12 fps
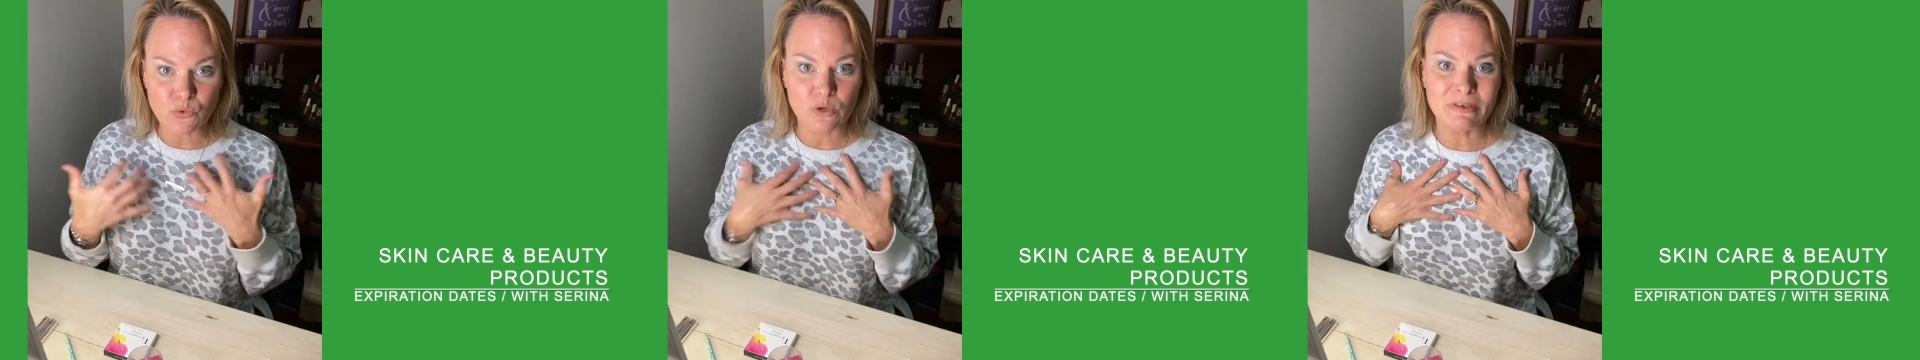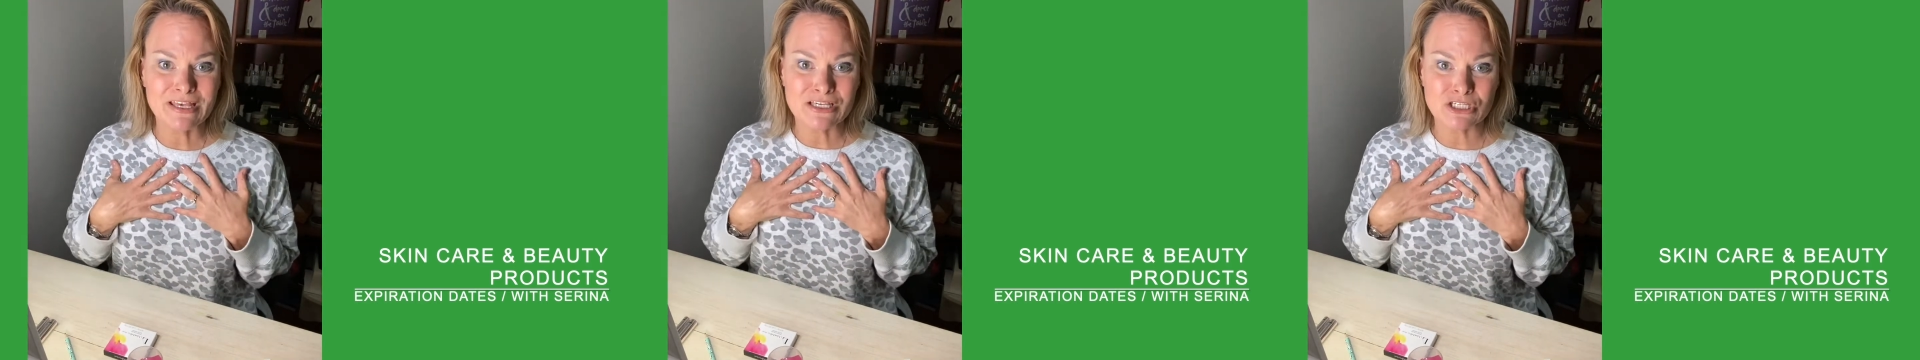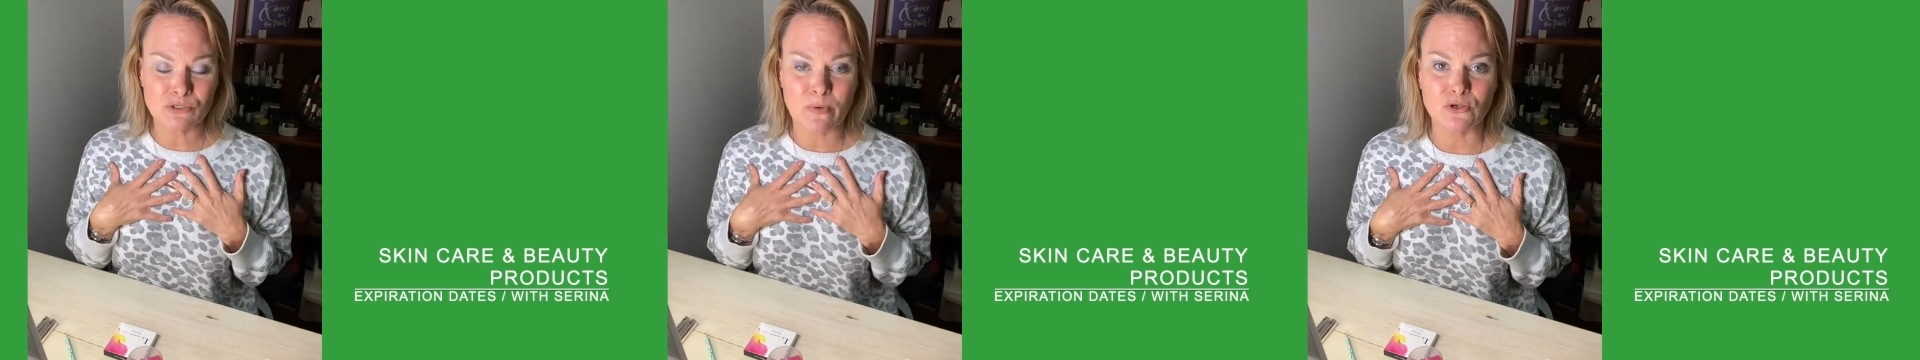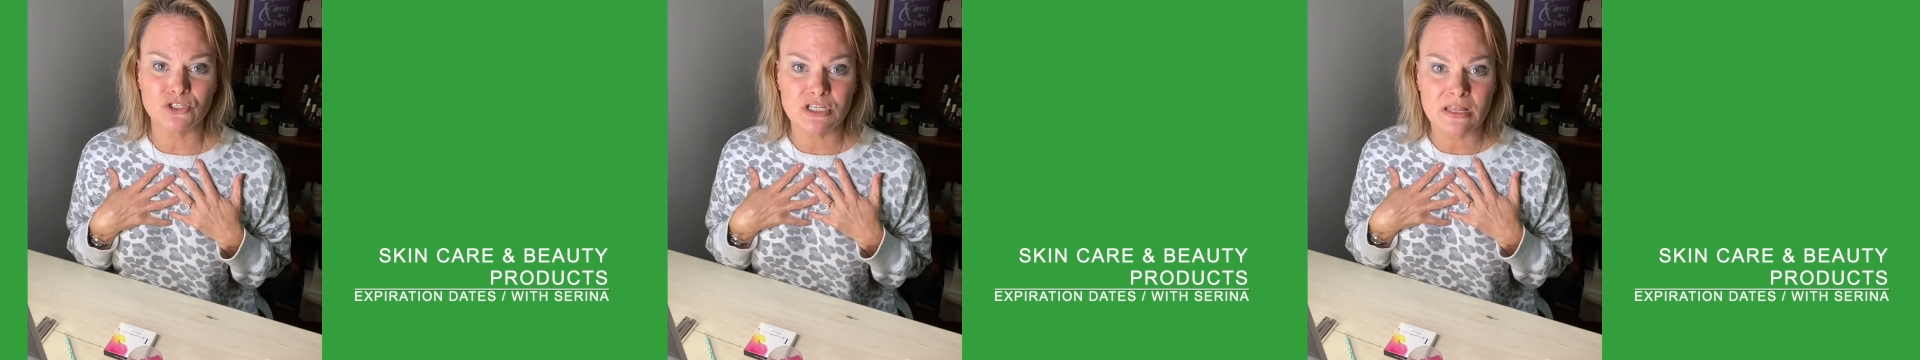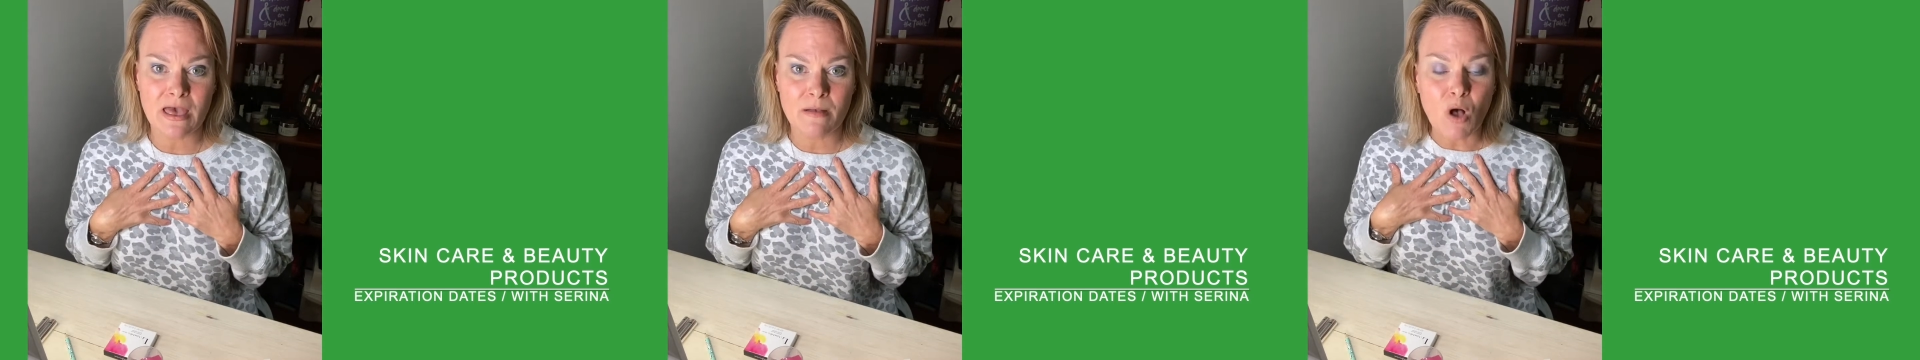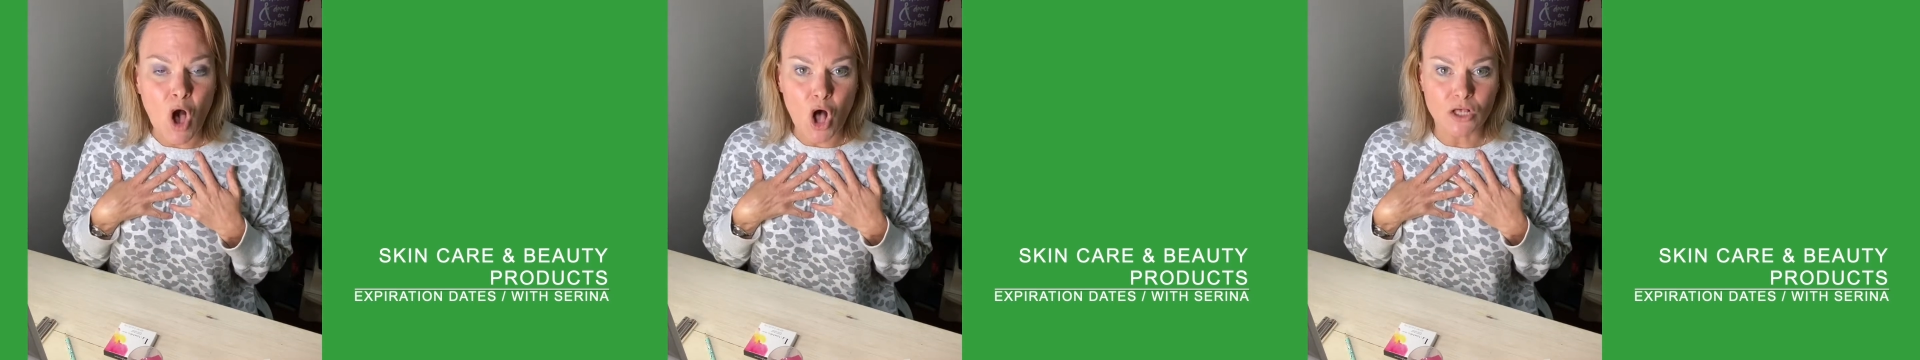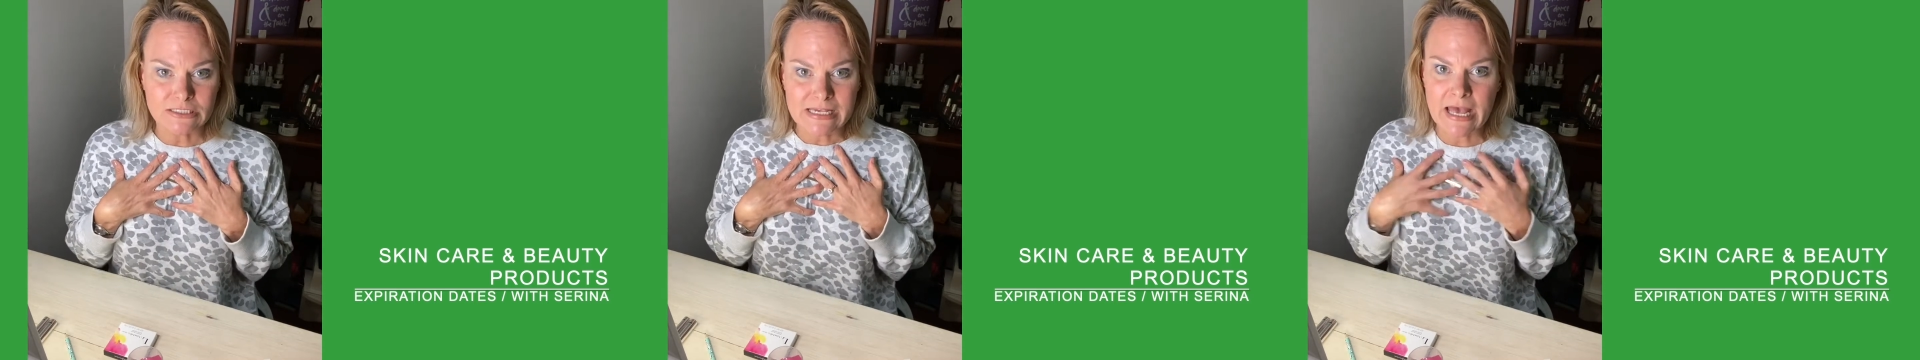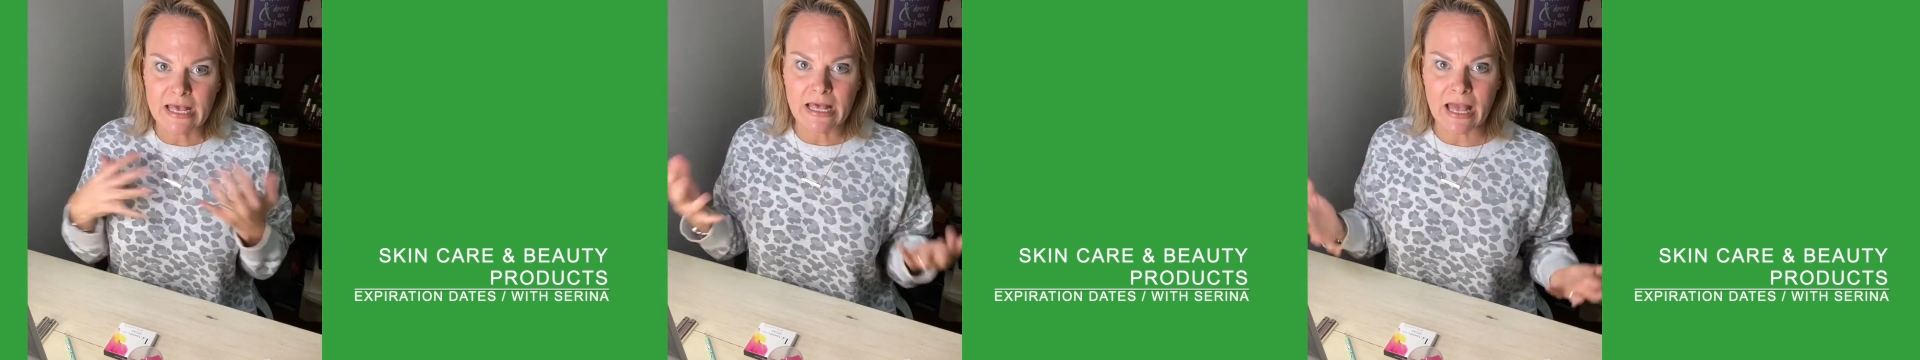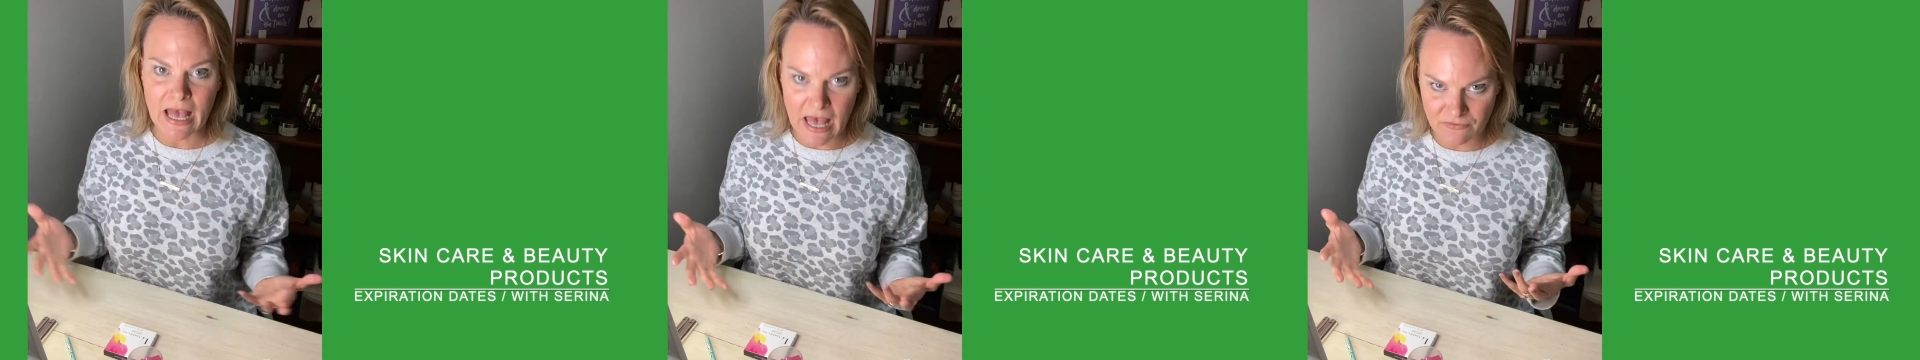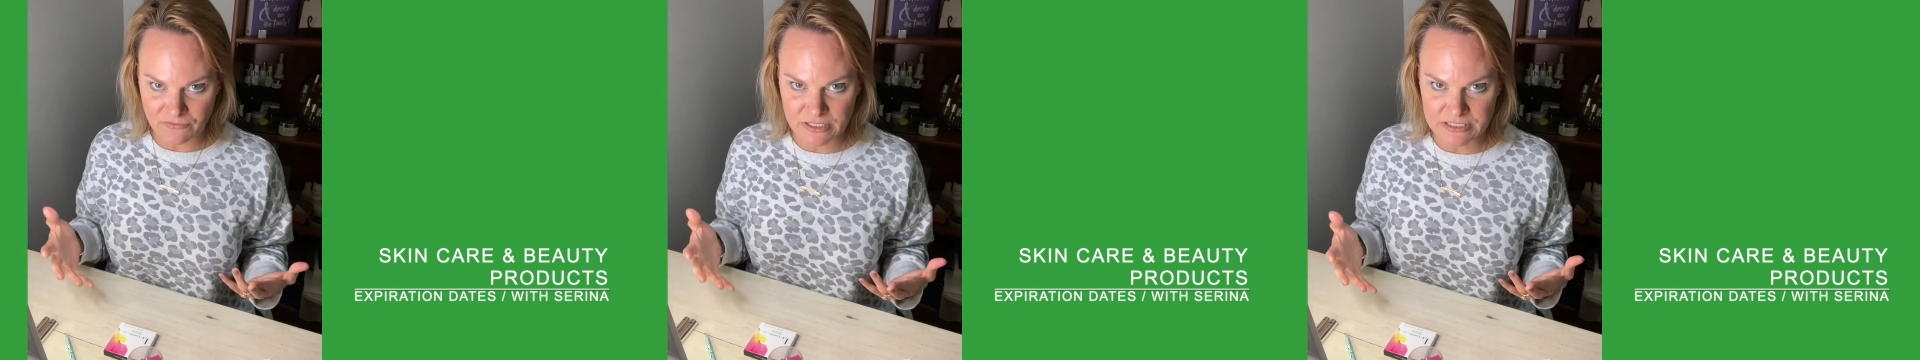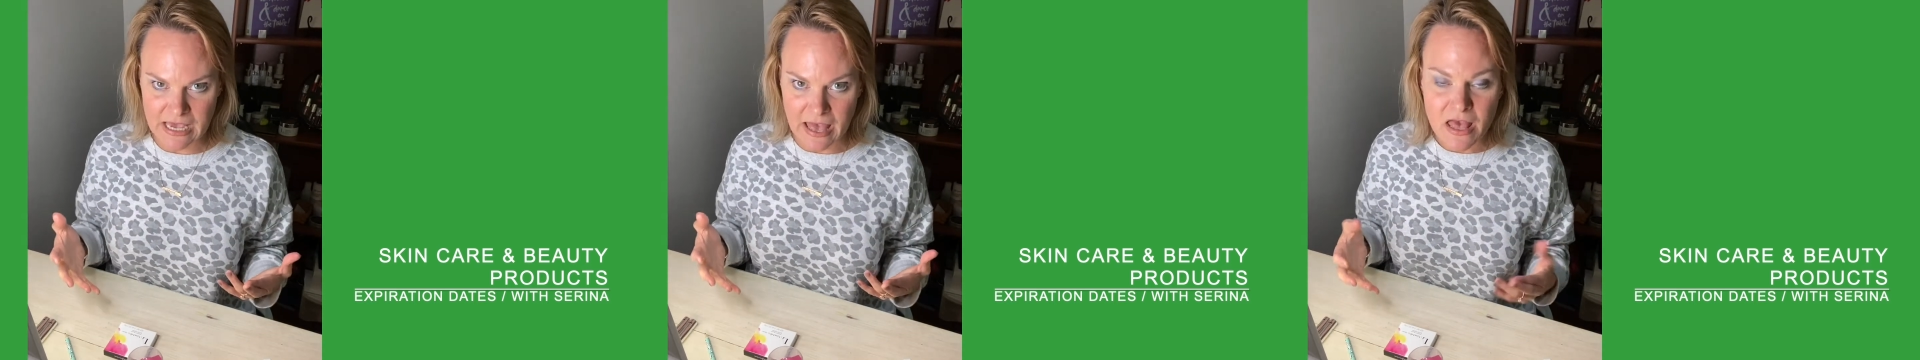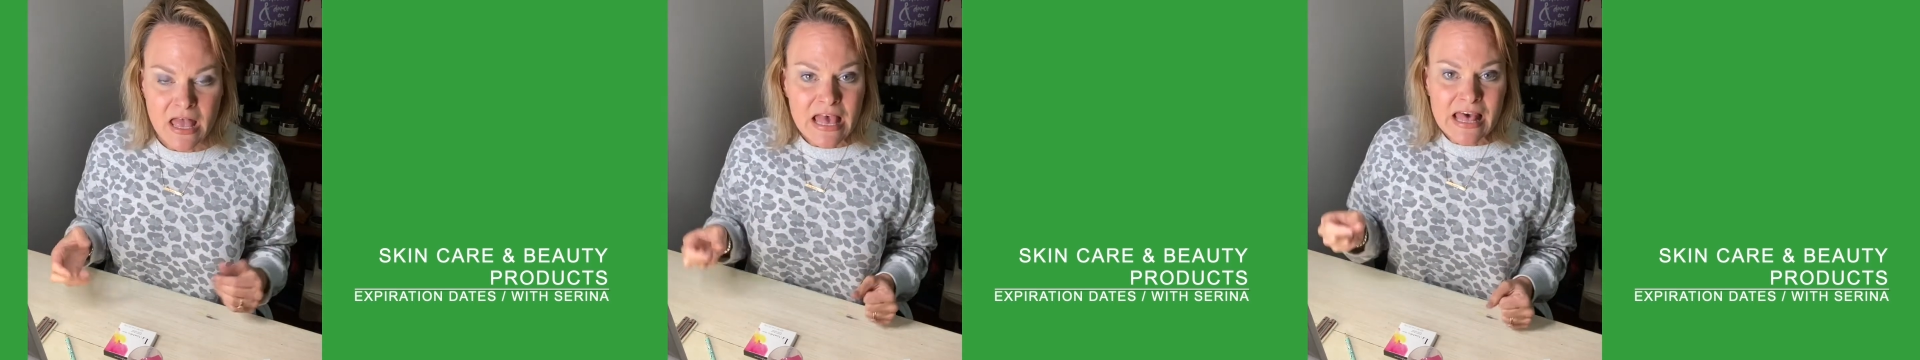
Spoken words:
we're being exposed to them all day, every day.